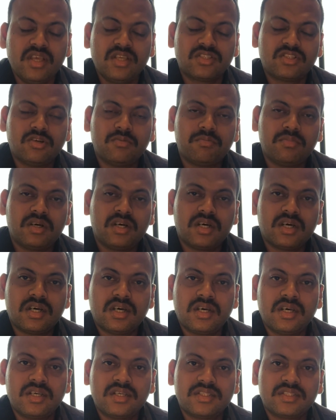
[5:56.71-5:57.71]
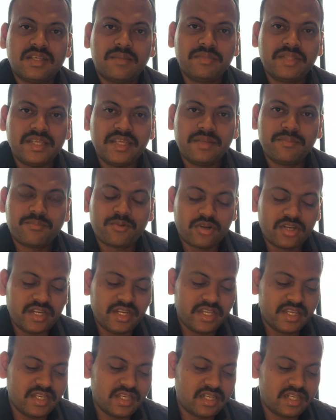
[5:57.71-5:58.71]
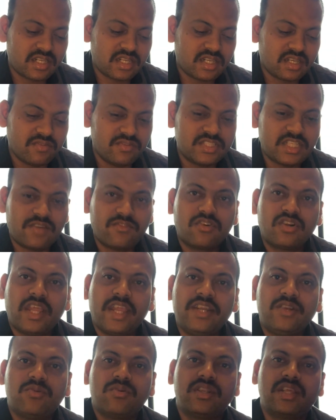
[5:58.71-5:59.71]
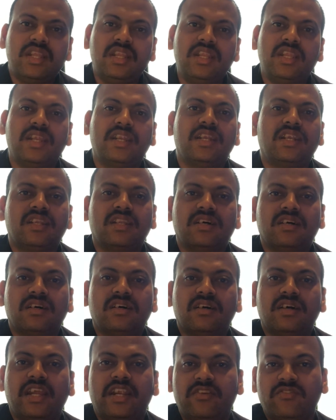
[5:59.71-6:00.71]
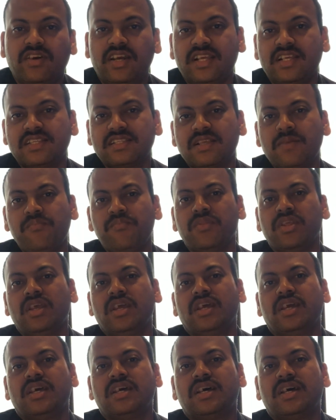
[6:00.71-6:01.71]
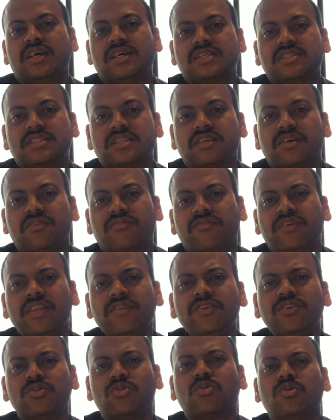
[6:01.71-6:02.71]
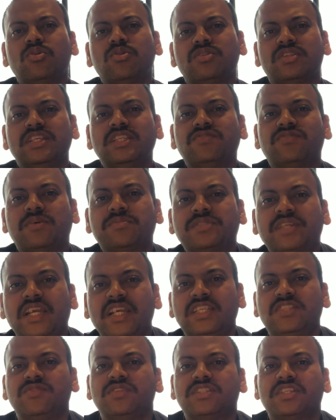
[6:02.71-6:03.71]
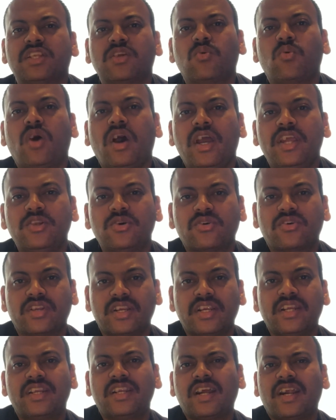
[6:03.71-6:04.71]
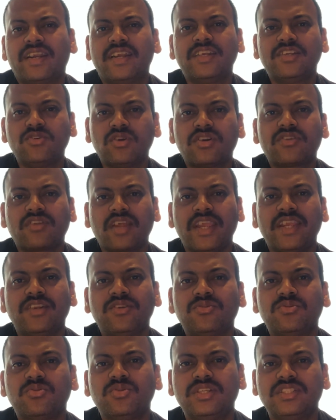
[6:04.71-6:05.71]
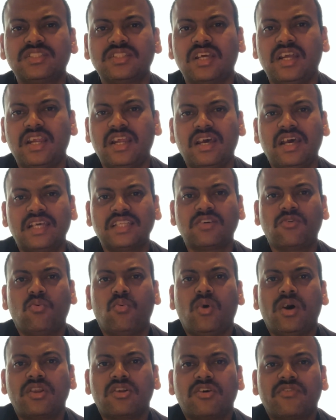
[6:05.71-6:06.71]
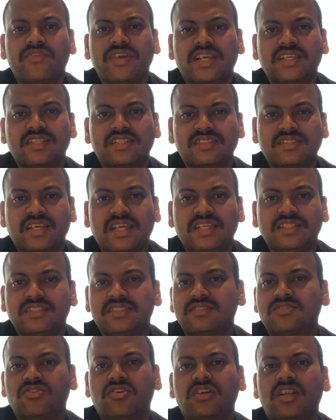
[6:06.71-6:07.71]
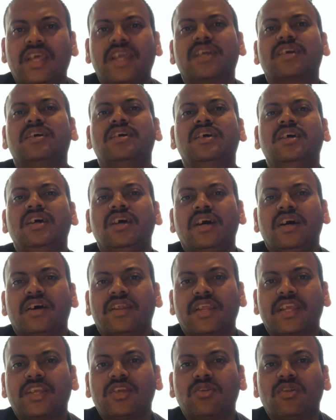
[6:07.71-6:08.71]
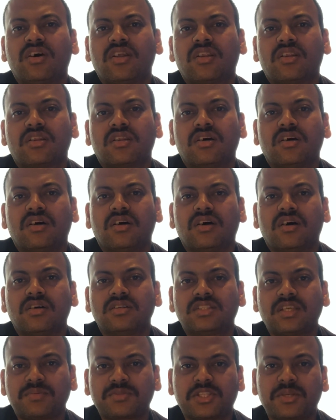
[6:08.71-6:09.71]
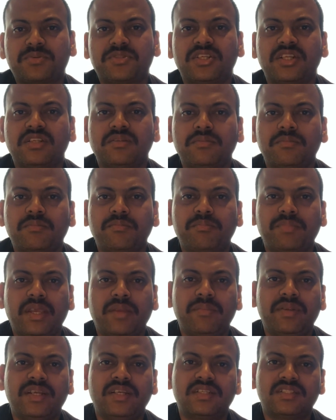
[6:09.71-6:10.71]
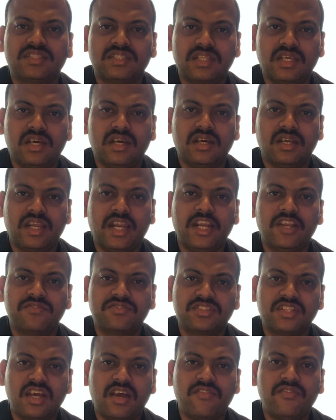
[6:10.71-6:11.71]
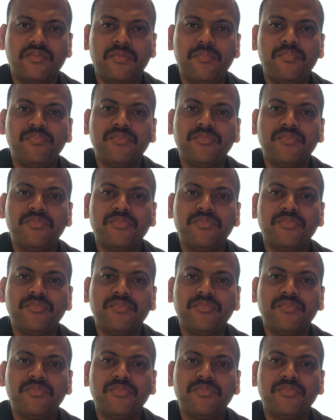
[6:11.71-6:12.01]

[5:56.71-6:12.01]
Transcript: So something important here, which I would like to tell and advise, is whenever you to these websites which require your credit card and you are trying to do it as a one-off exercise, it's not like a regular subscription payments kind of stuff.